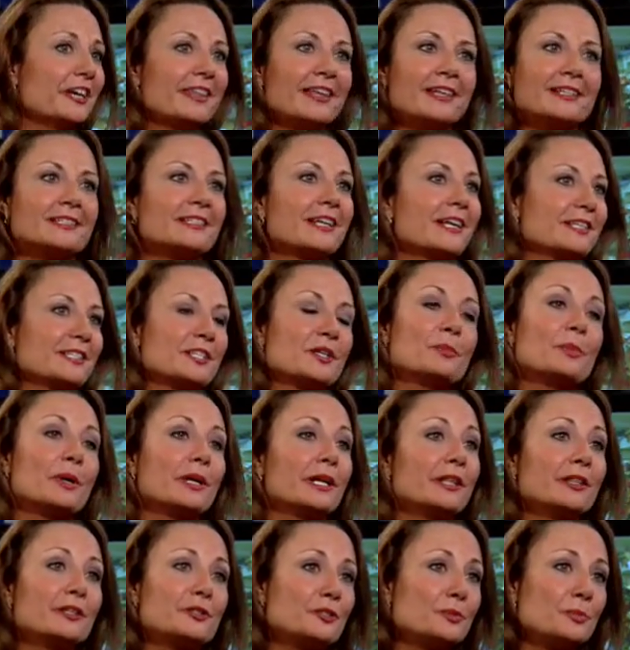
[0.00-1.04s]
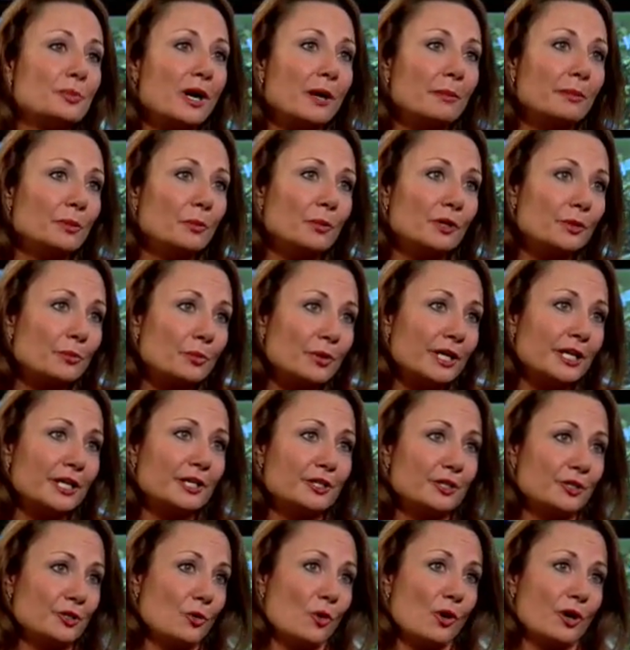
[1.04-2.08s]
That's not somebody that you probably want to bring
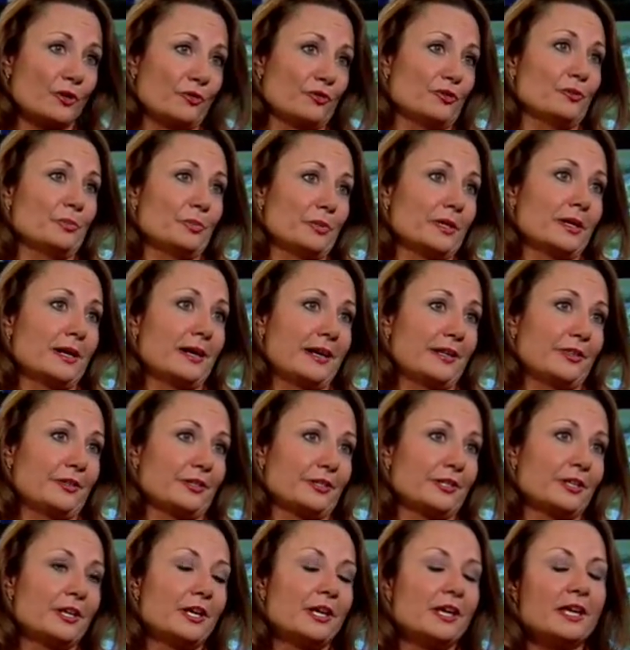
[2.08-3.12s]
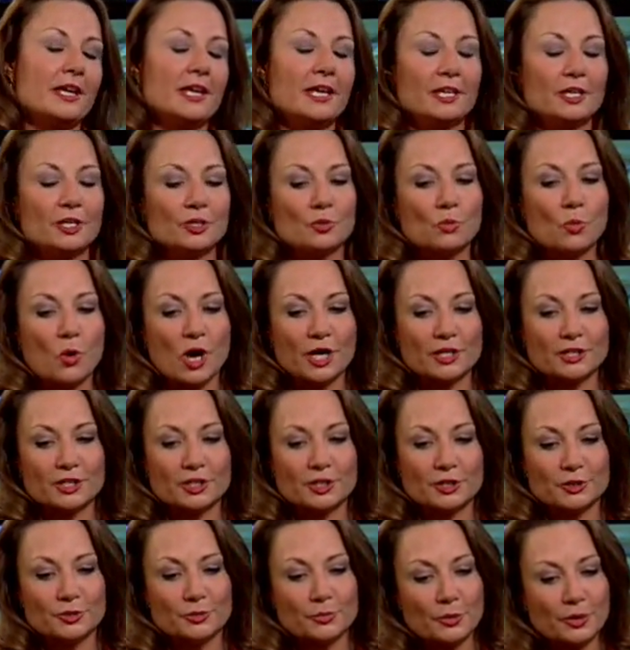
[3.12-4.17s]
into your group either. You want
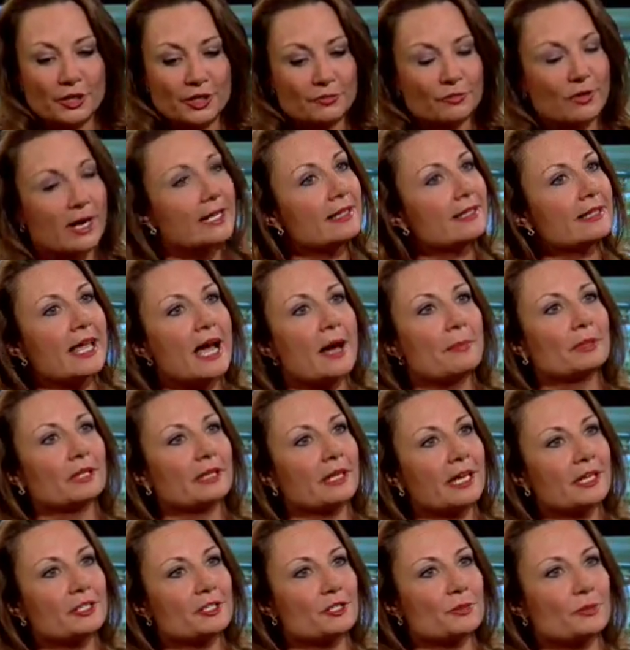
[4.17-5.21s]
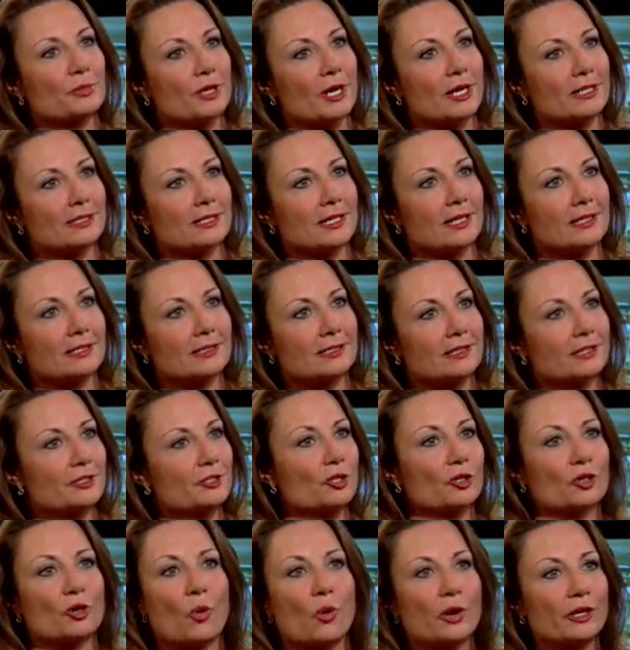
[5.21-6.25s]
to put it right in the application process, that
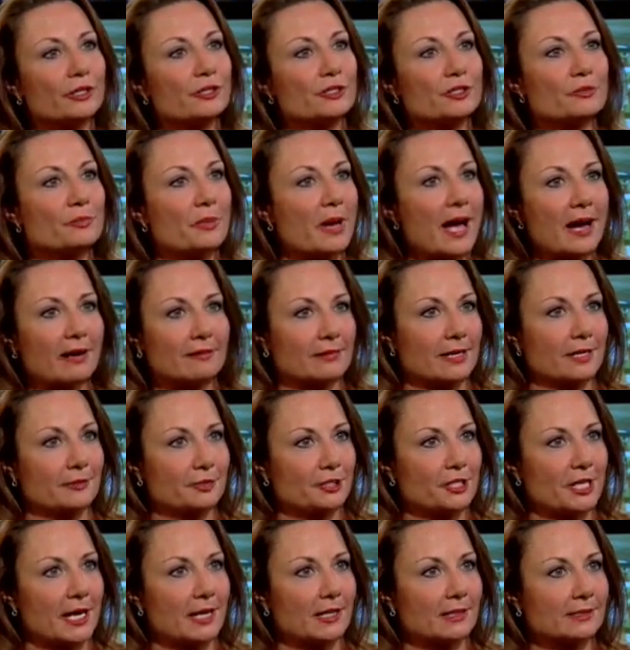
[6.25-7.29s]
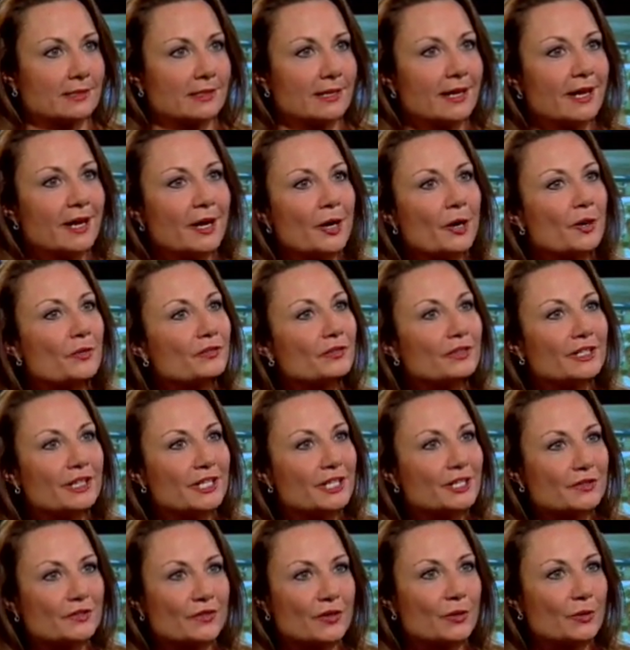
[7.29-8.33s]
you're going to do background checks. Hopefully
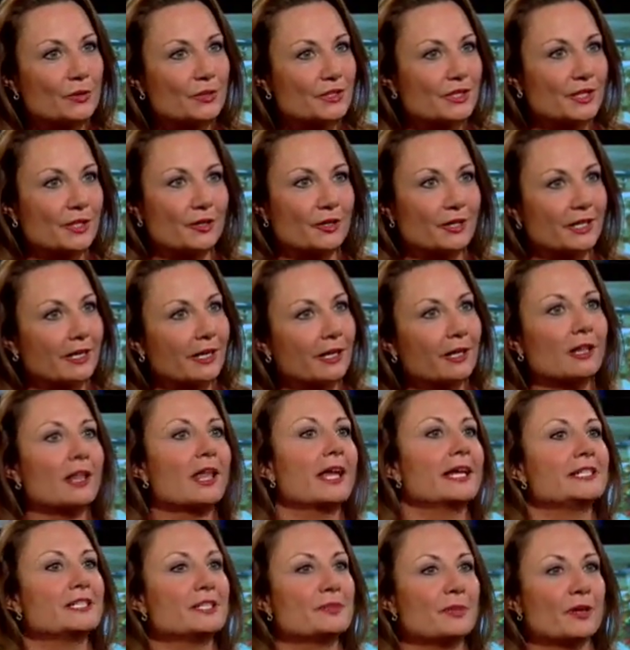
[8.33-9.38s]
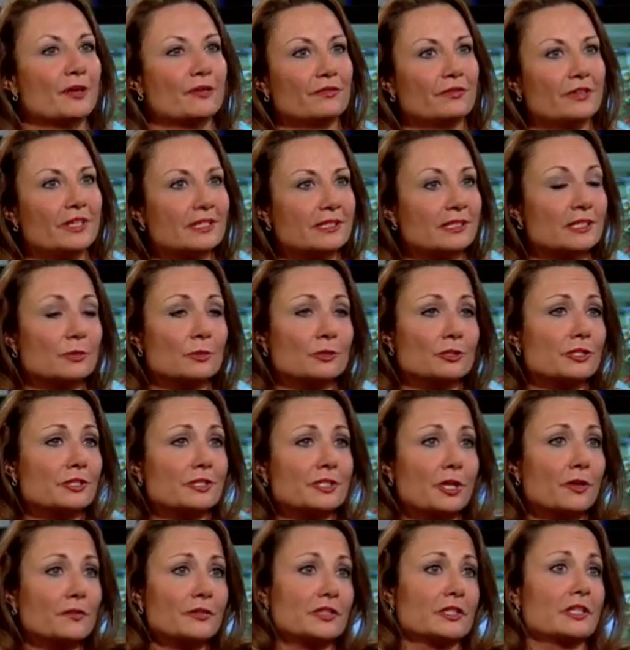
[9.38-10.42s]
these folks that are inclined to malfeasance will just
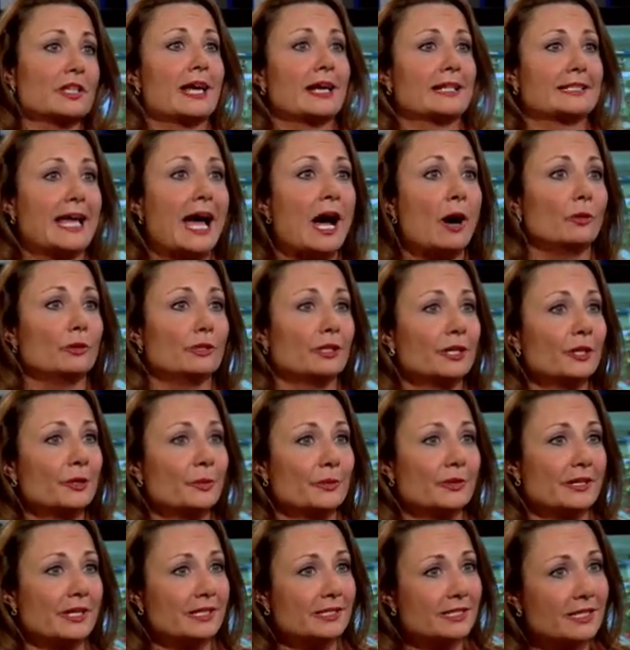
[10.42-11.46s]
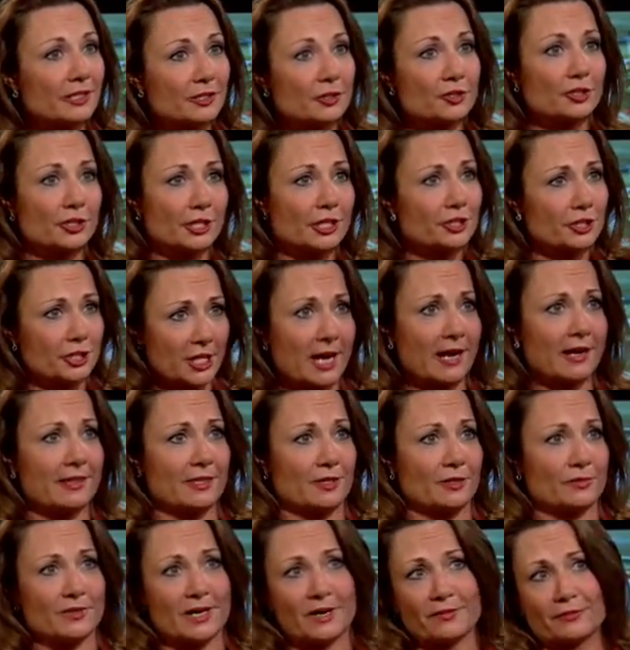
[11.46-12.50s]
self-select out when they see that you're going to check
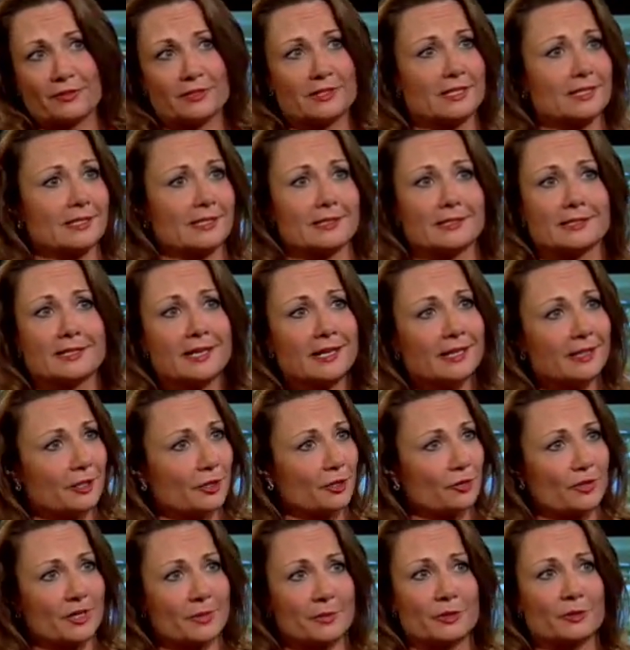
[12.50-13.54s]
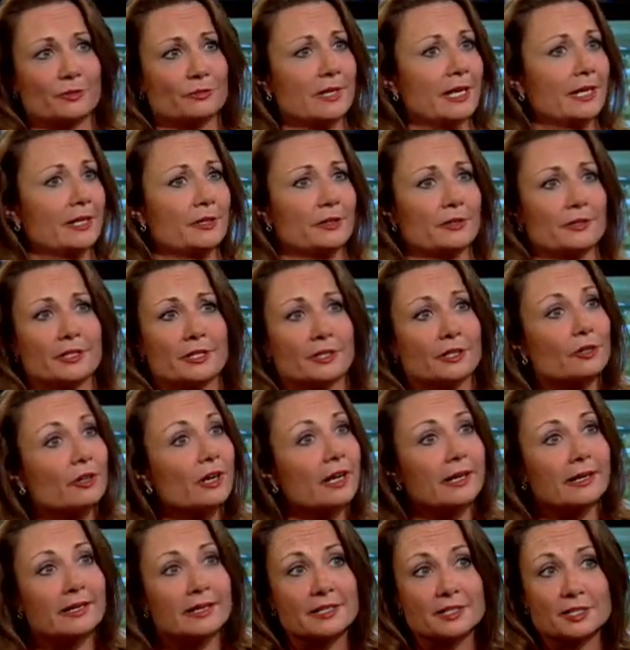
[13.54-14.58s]
their references, their criminal record, their
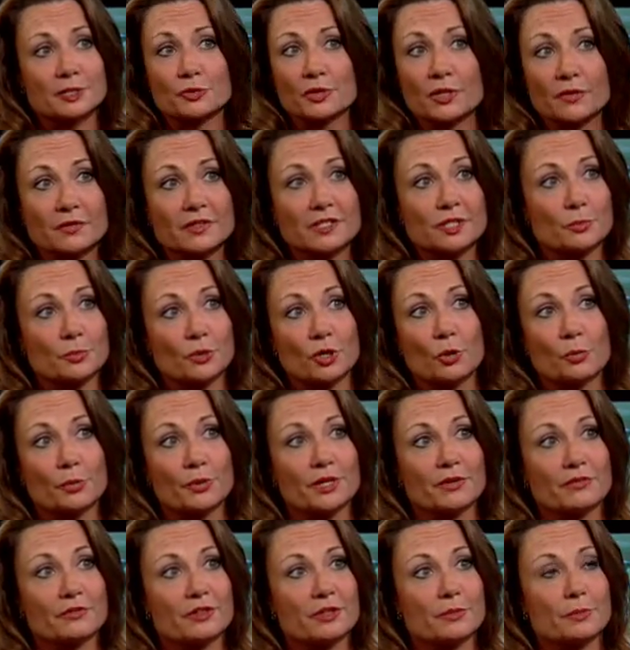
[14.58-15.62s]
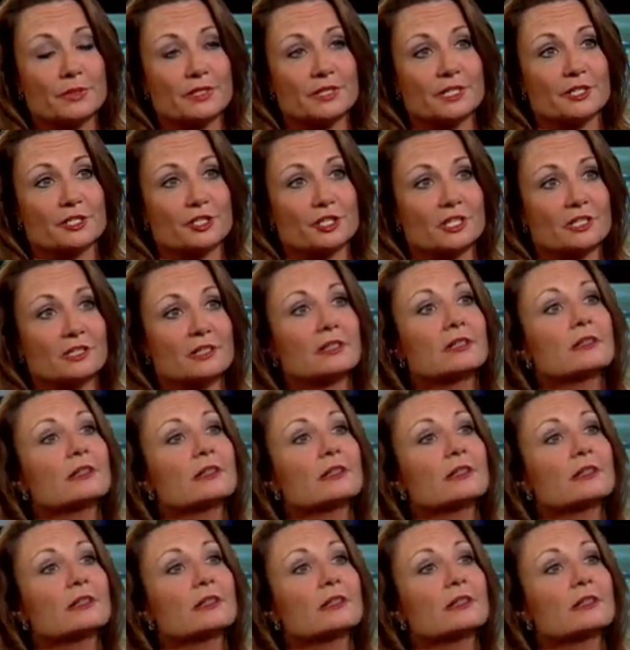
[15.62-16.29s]
credit history if it's appropriate for the position.